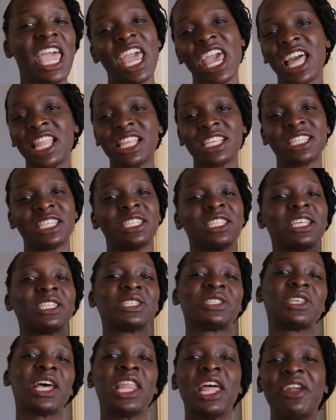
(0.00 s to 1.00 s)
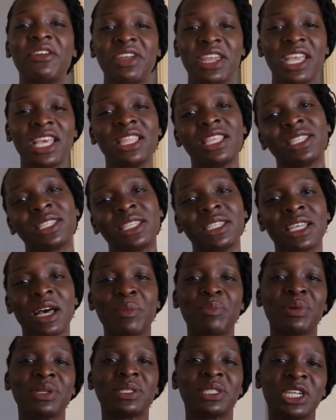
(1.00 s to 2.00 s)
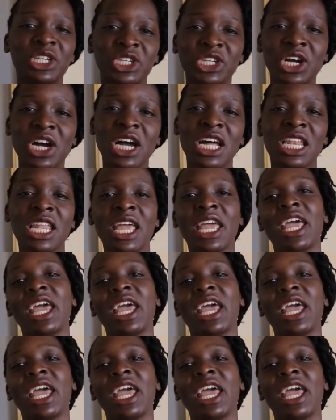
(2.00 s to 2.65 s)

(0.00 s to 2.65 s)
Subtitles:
and this is her salary, this is her position,